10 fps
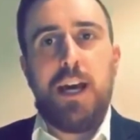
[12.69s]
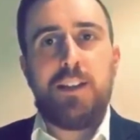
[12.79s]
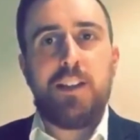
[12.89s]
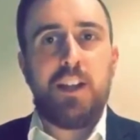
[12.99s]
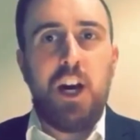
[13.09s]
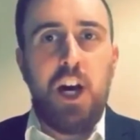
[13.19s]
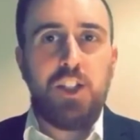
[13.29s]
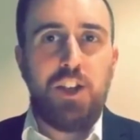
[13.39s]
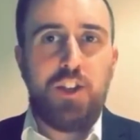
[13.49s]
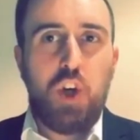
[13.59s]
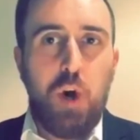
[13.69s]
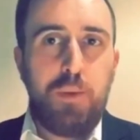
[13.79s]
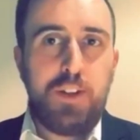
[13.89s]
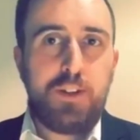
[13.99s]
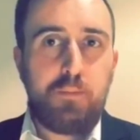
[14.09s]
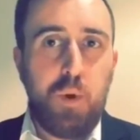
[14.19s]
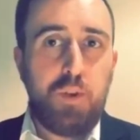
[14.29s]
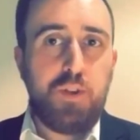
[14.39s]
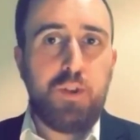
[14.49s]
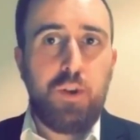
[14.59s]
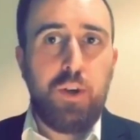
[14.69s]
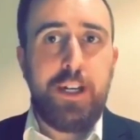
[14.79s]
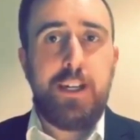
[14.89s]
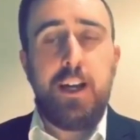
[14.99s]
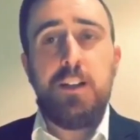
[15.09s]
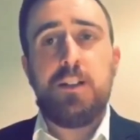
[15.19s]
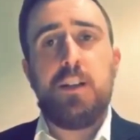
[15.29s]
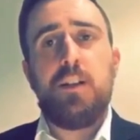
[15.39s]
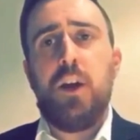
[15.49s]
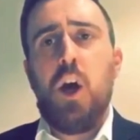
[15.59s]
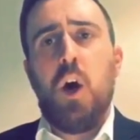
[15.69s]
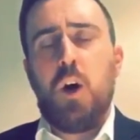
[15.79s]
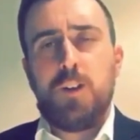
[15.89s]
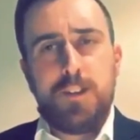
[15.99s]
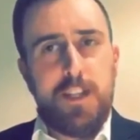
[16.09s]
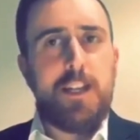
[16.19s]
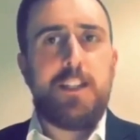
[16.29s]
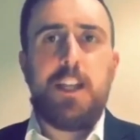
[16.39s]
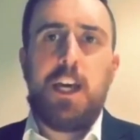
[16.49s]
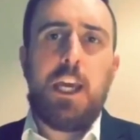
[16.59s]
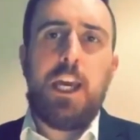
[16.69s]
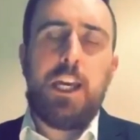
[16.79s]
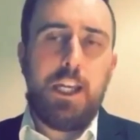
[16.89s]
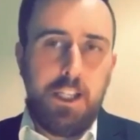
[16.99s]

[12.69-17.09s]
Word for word: at the largest communist bookstore in London on Saturday